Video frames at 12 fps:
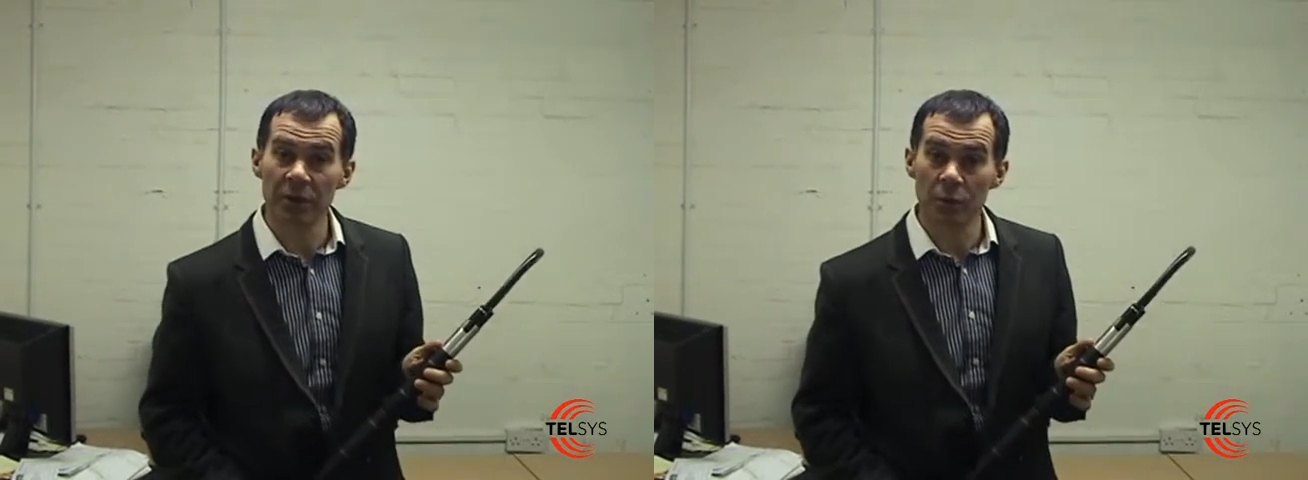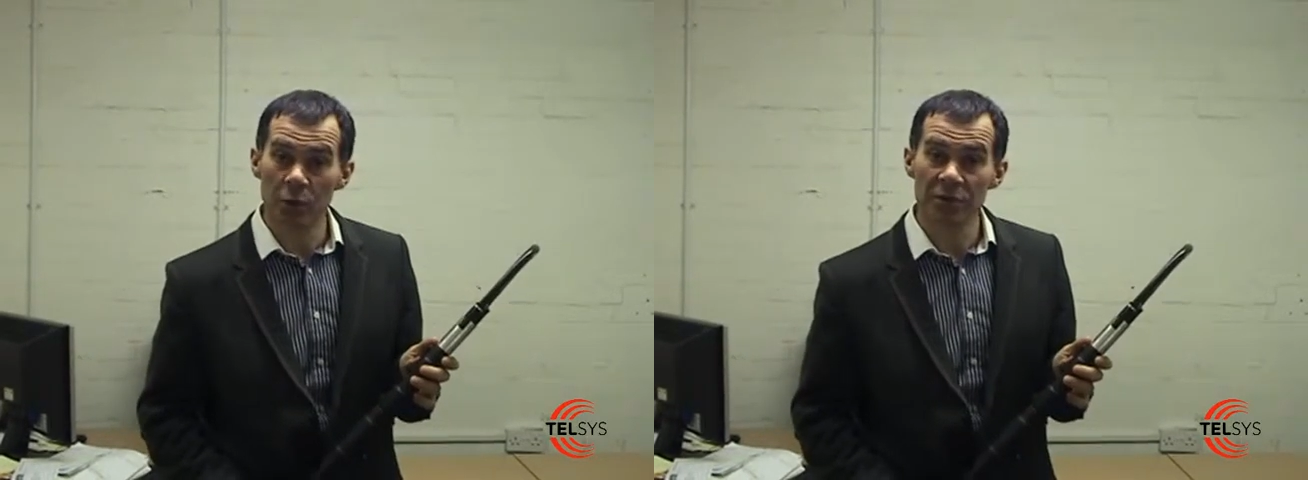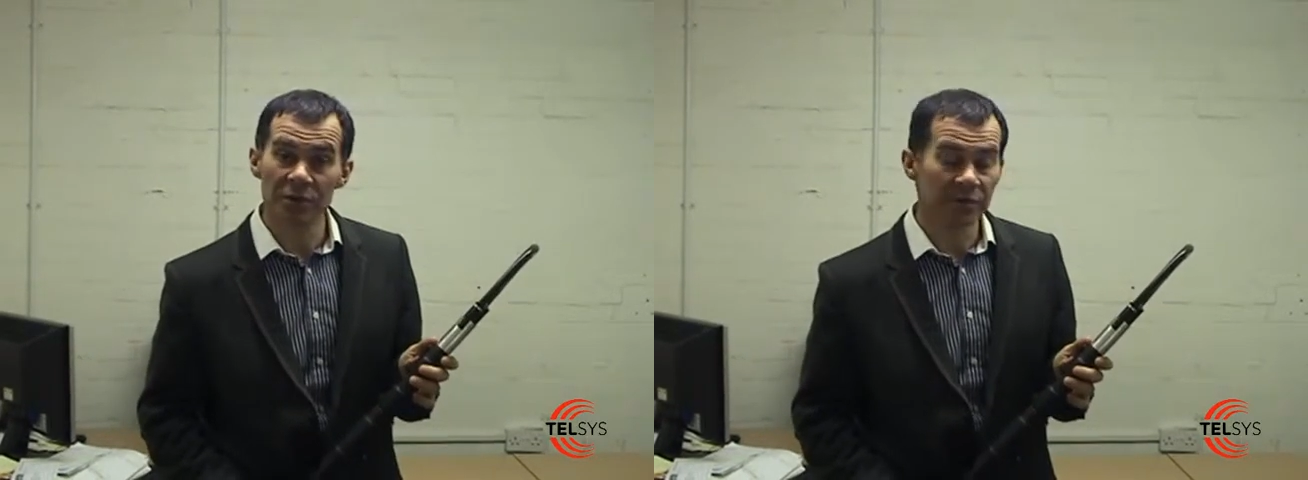a
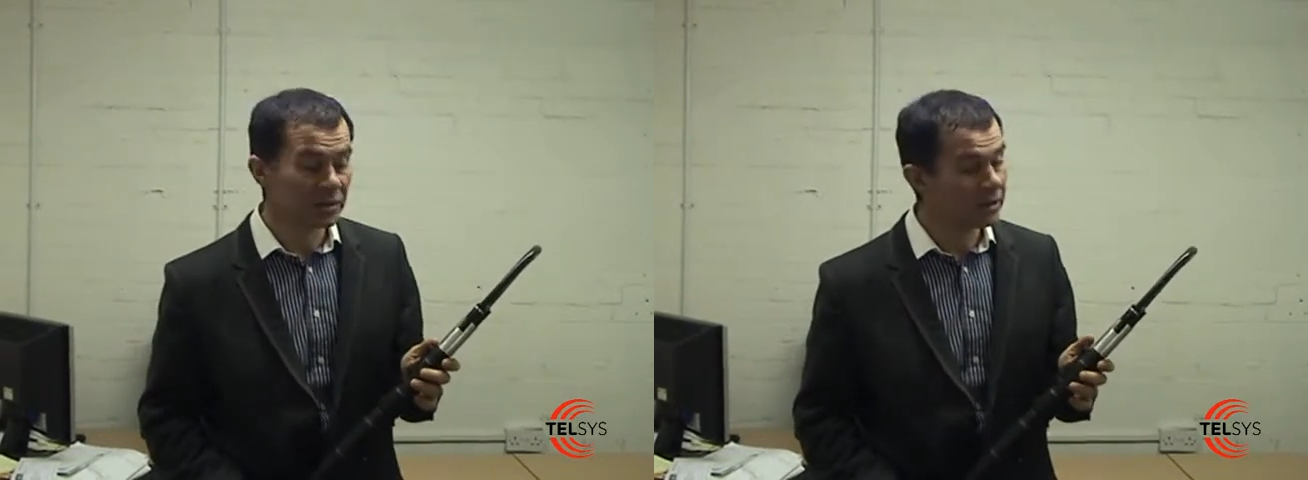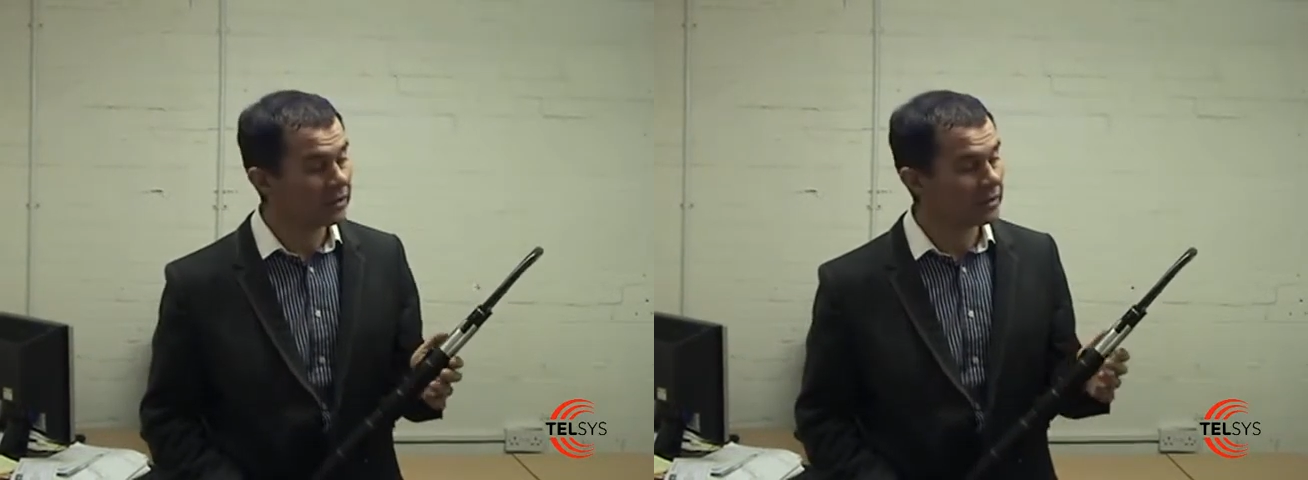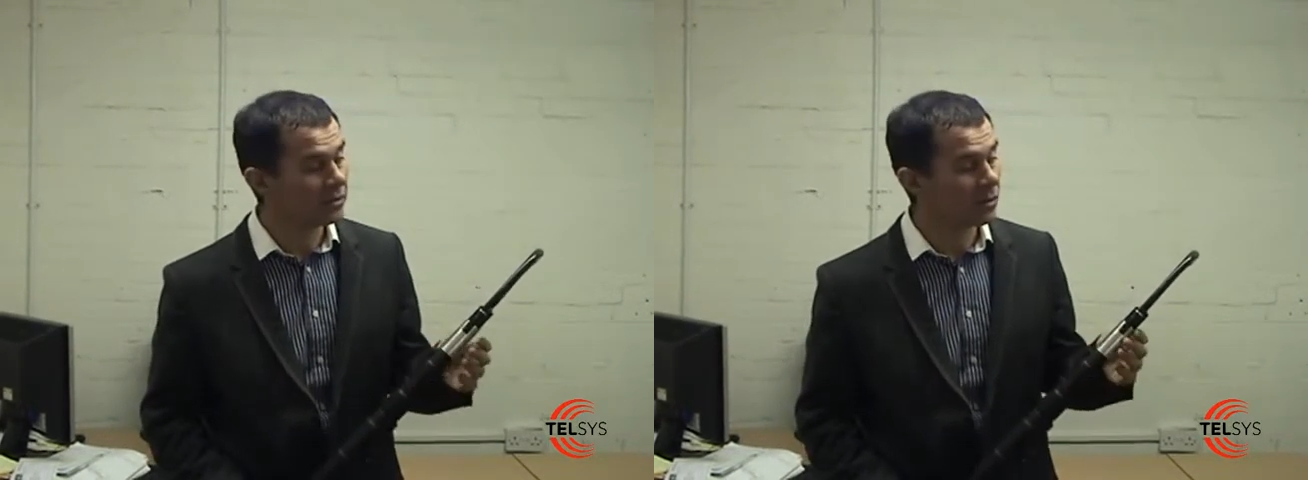water
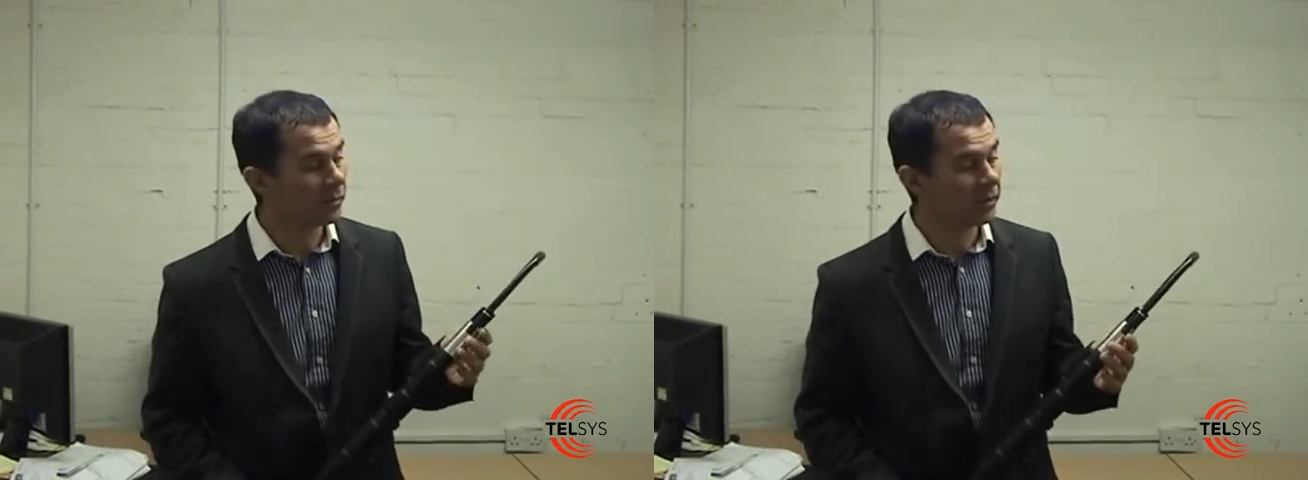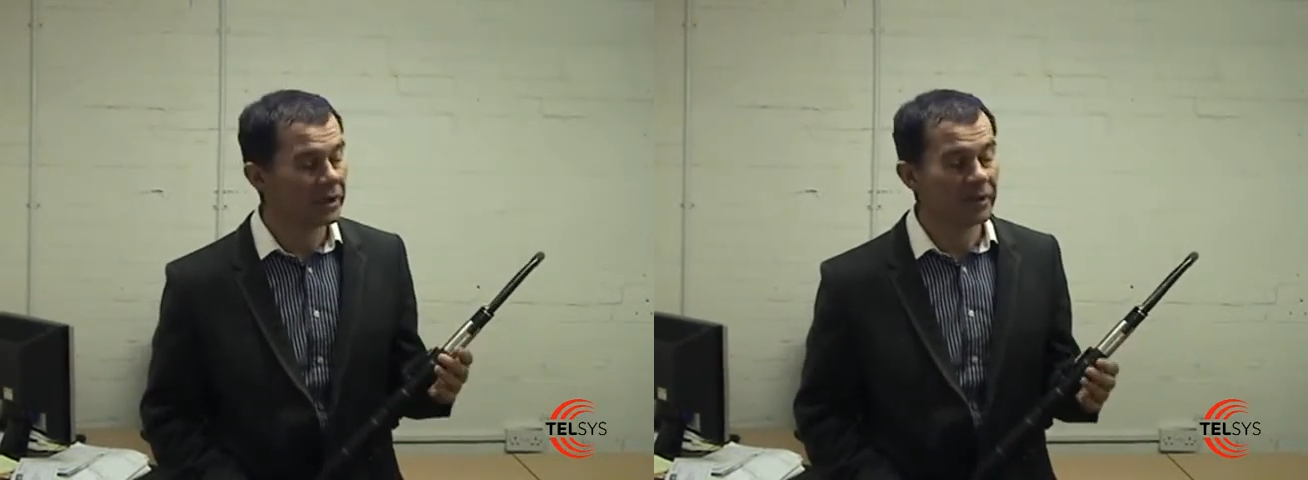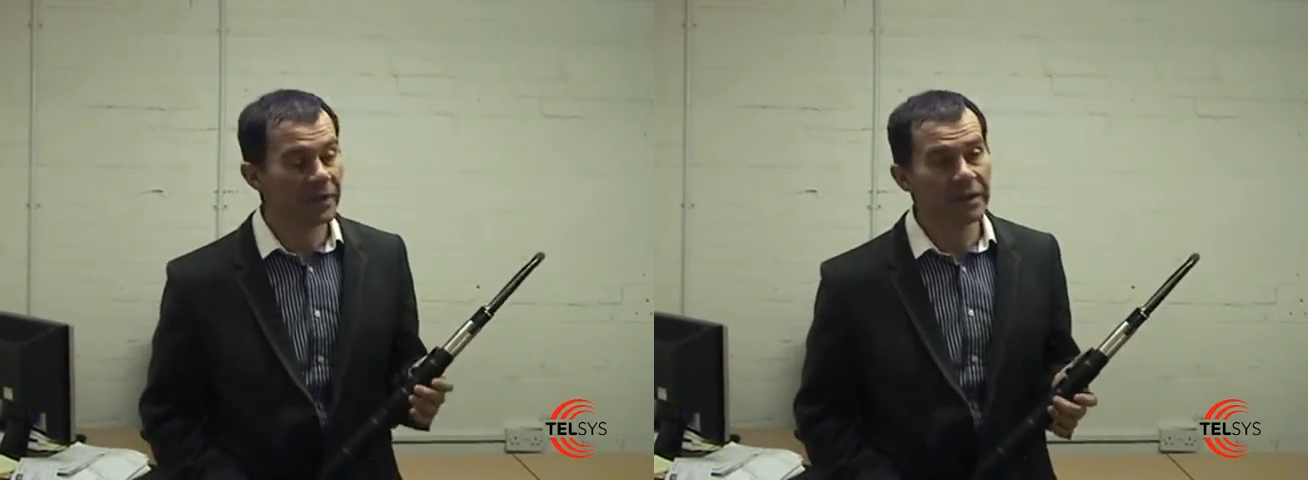utilities
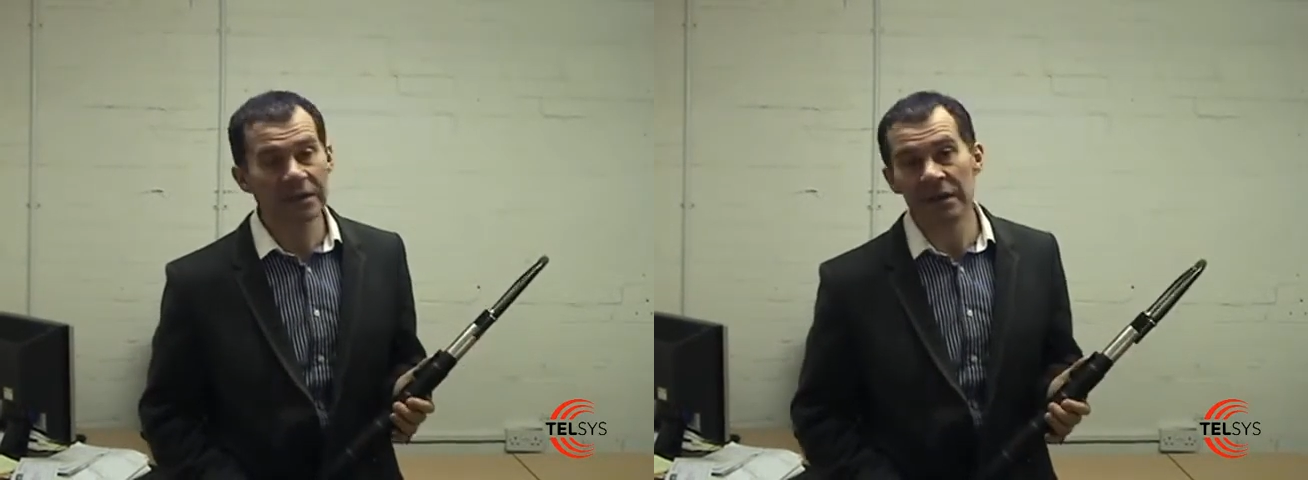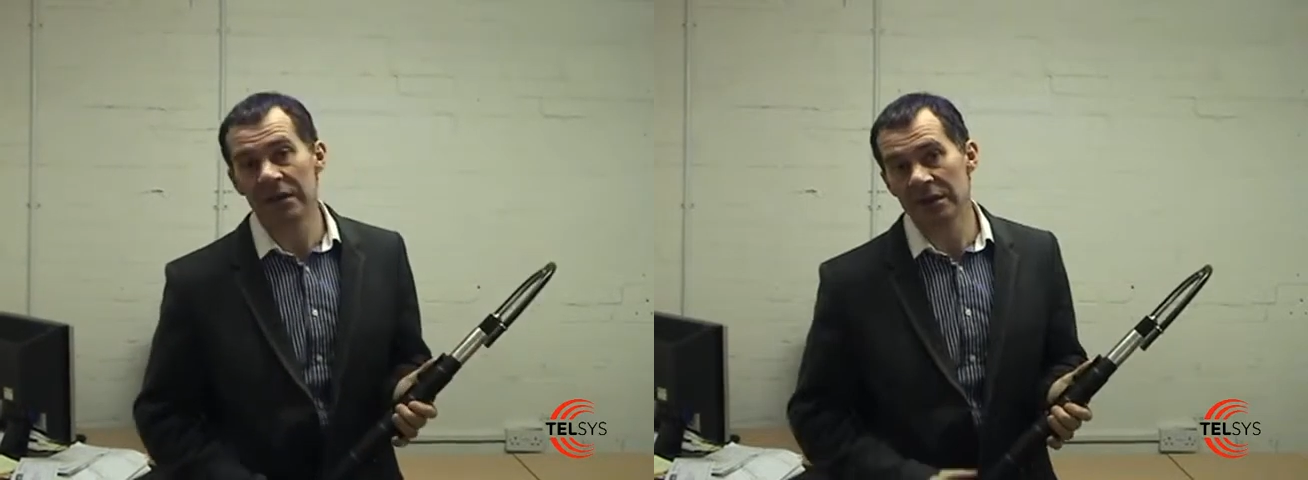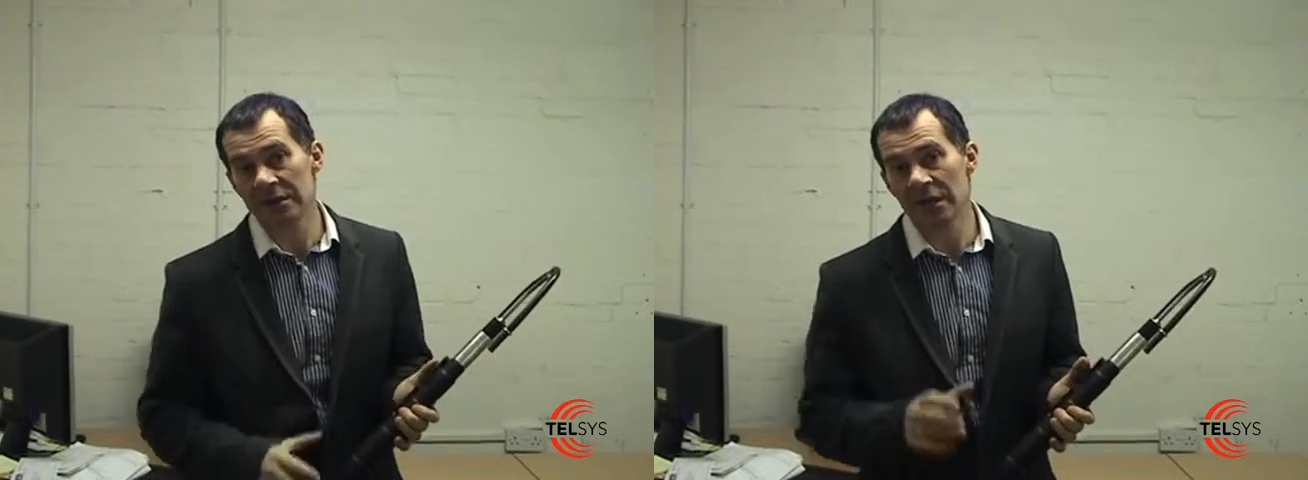company, and they
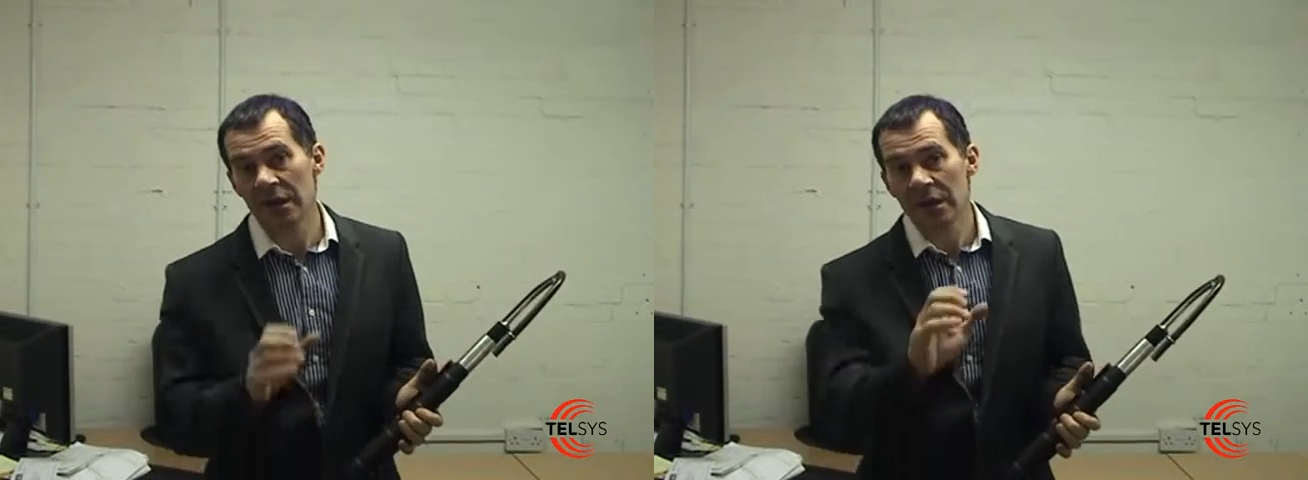needed